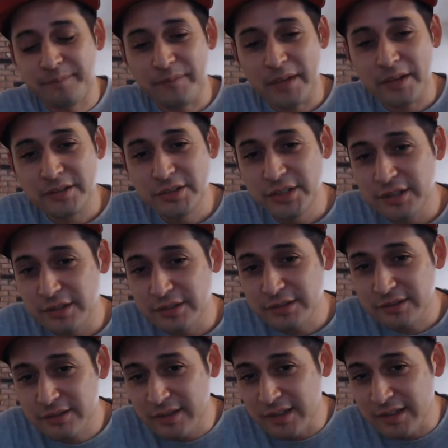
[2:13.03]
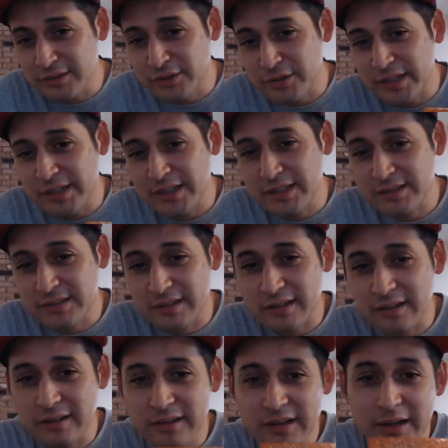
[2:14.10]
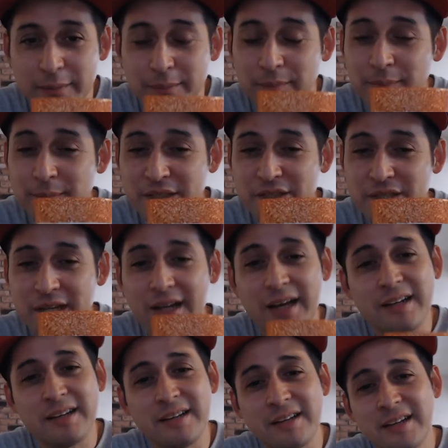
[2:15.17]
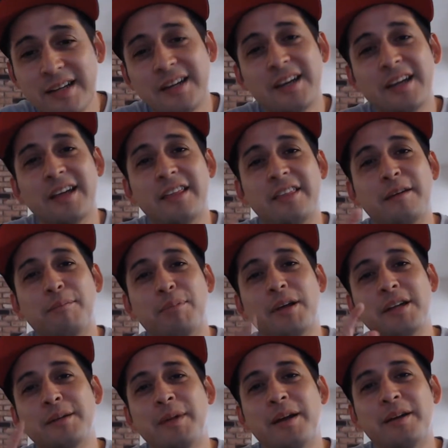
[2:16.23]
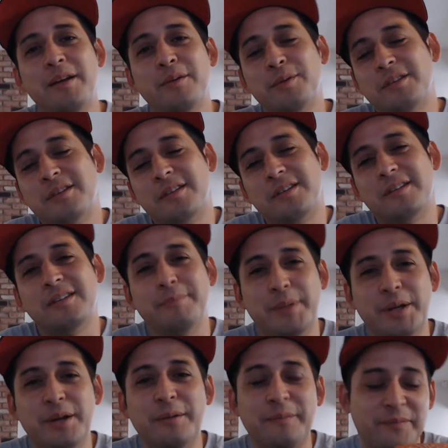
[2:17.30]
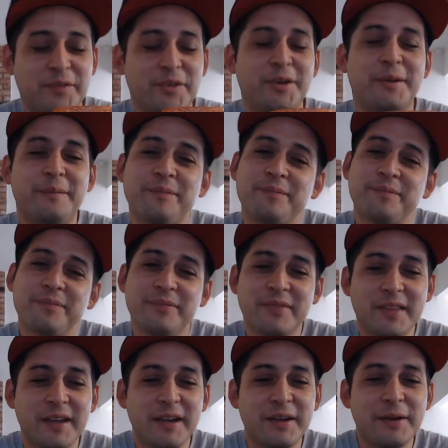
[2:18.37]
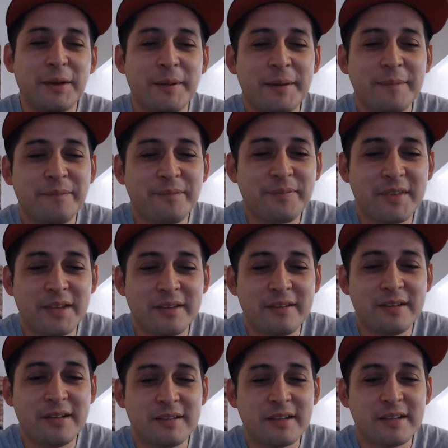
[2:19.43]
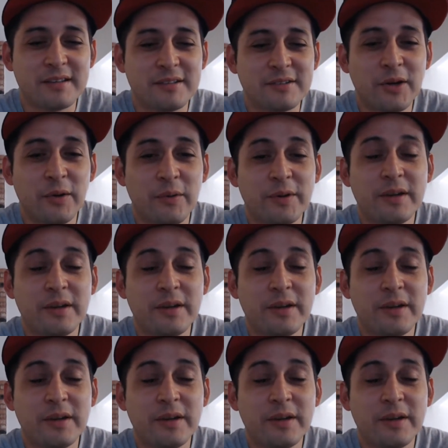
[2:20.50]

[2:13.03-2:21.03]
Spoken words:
Cheers. Today's drink is a Michelada. Think Bloody Mary with beer. So there you go, man. Let's see. Let's get this going.